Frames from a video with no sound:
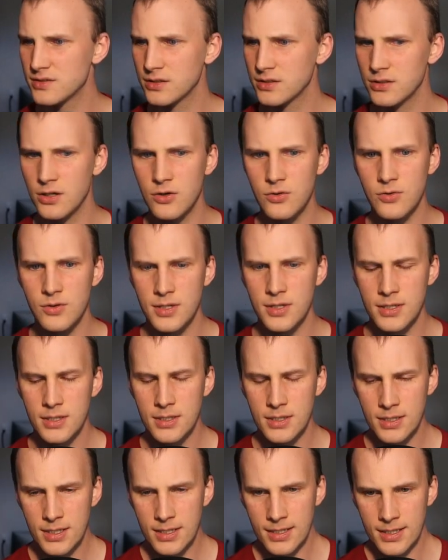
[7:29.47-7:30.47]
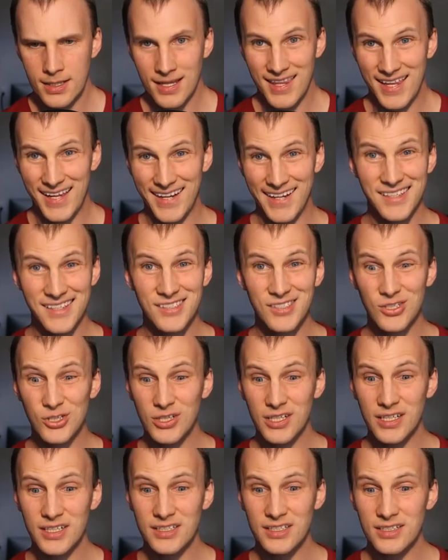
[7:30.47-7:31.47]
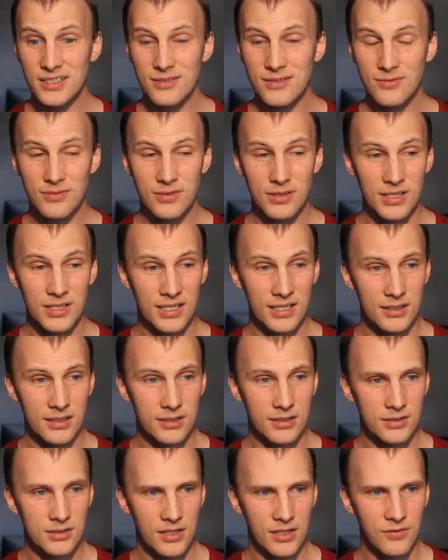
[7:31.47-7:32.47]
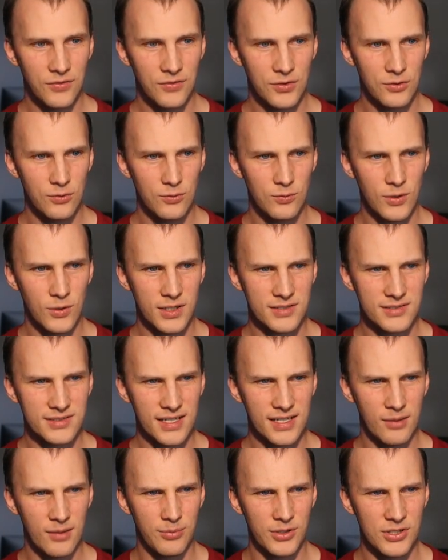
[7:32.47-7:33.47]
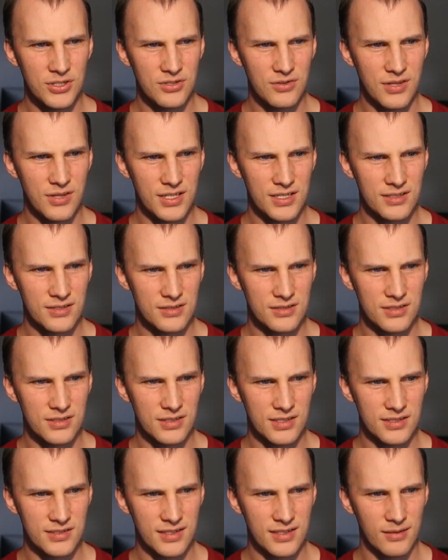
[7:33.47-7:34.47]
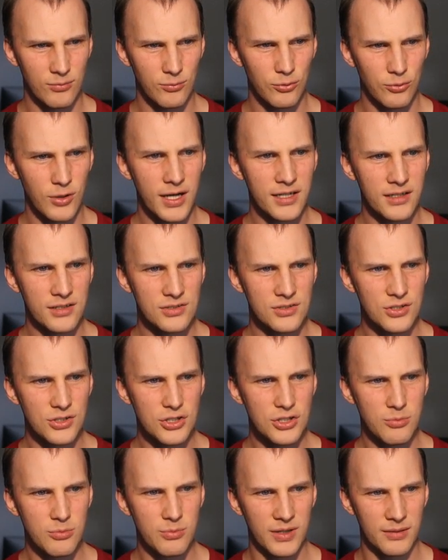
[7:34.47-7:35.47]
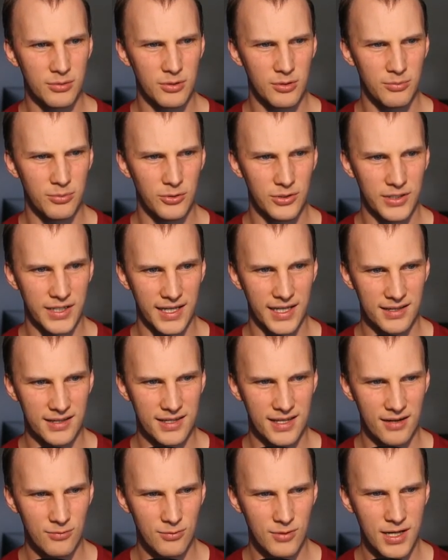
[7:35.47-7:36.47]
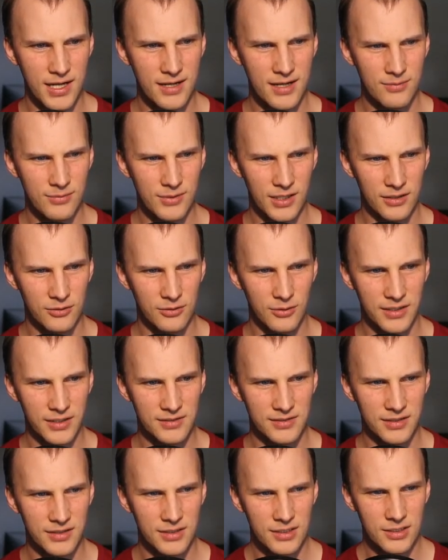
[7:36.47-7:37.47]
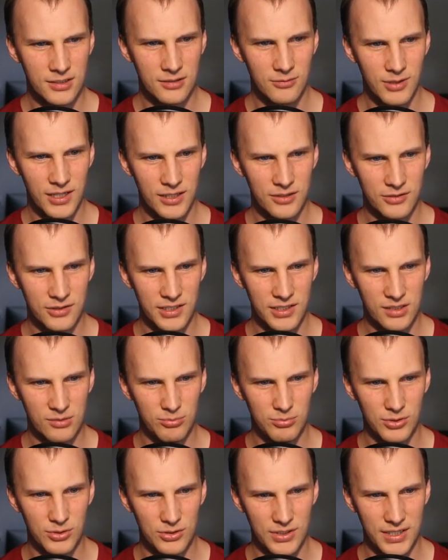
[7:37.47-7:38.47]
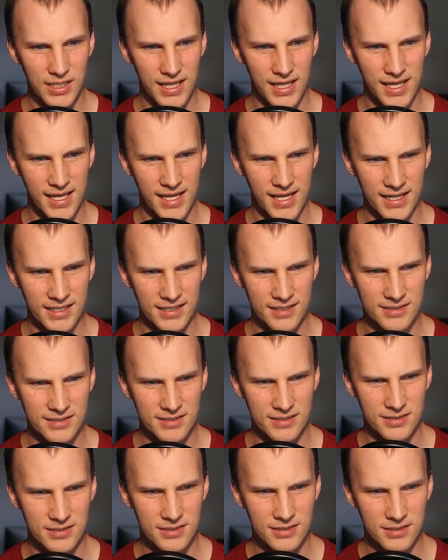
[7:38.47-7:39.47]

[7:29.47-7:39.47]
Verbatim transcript: ago that it is a good idea. It, if you want to set a bunch of things to the same brightness, you should be able to bulk edit that, right? I'm not crazy. Right click, bulk edit,